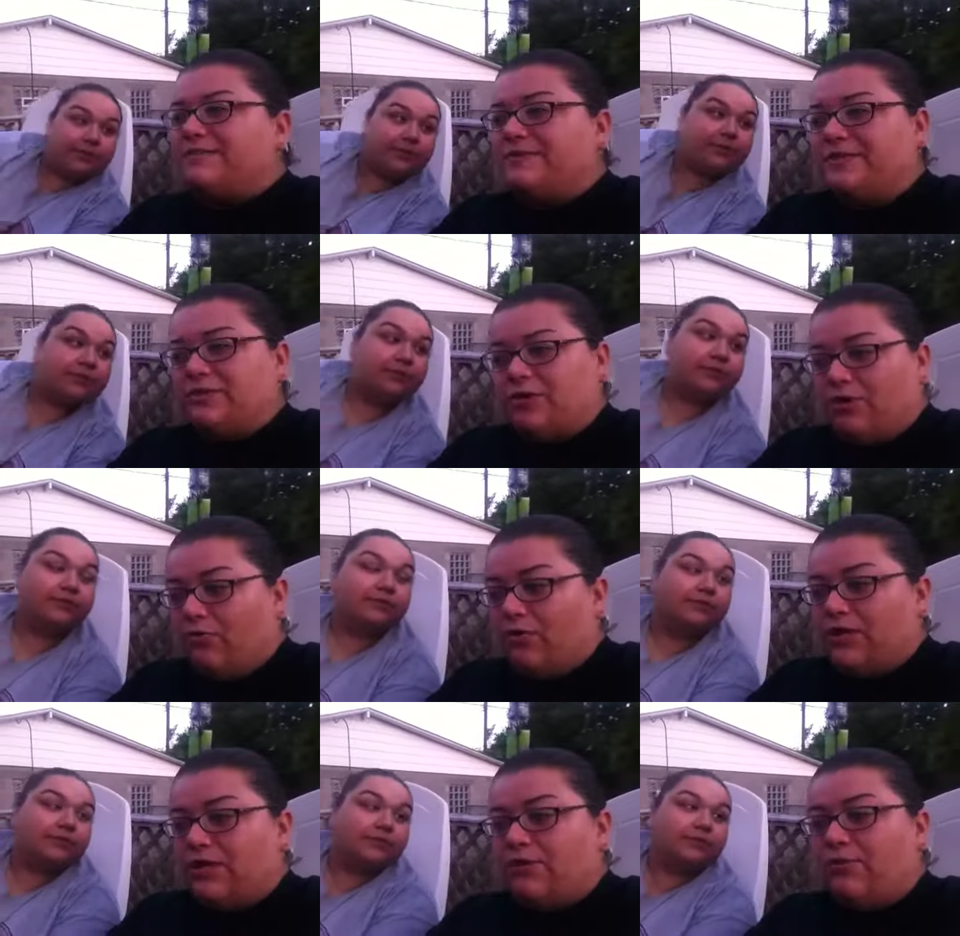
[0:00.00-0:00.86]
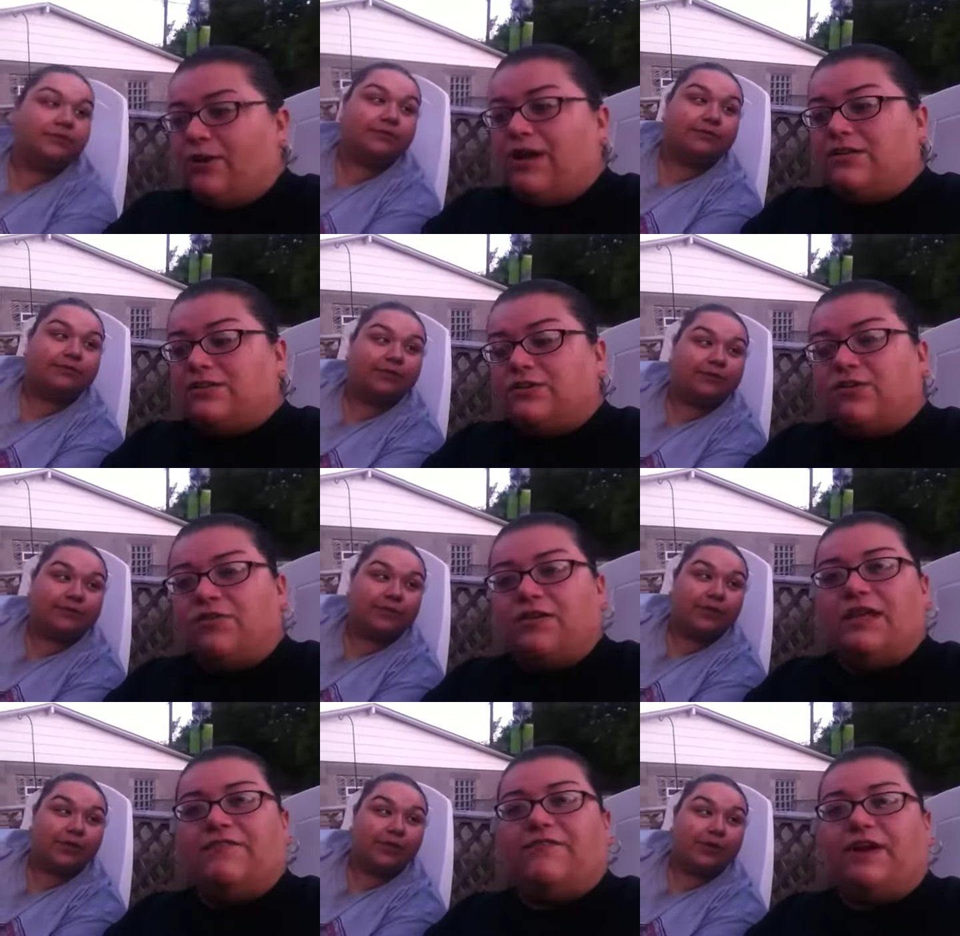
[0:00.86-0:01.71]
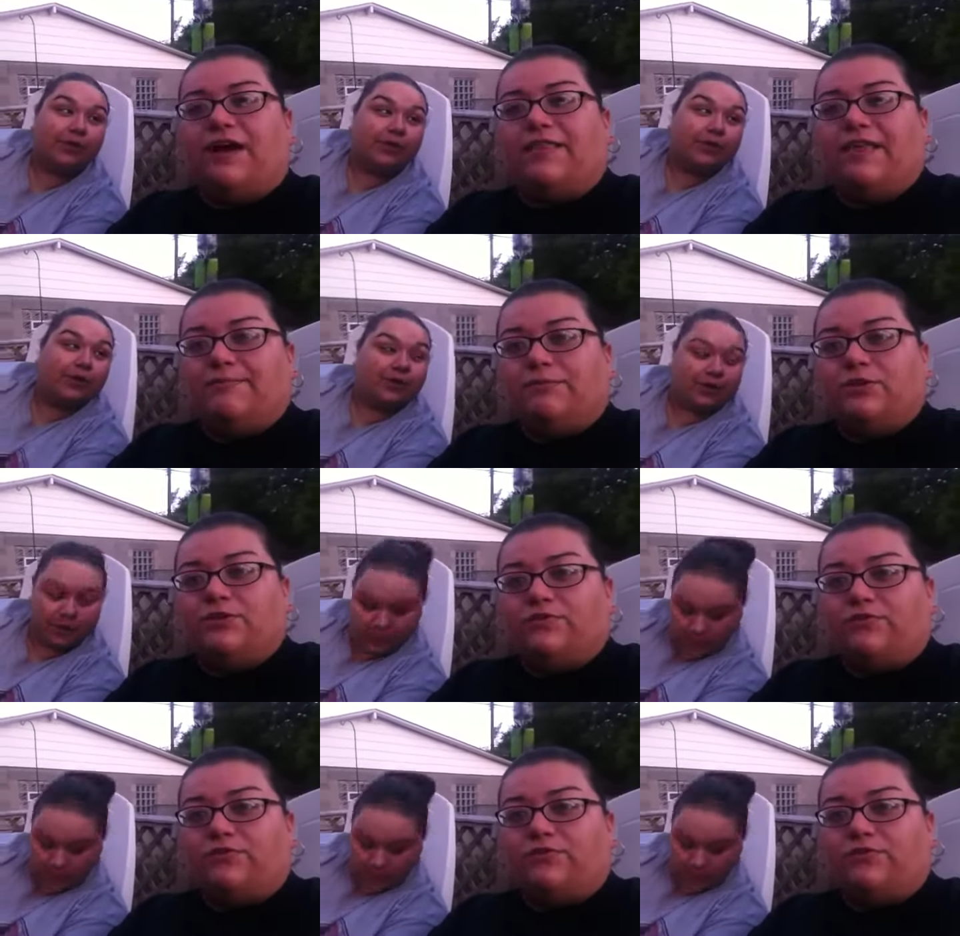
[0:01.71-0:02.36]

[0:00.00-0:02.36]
Speaker 1: been doing really well. So if, on them two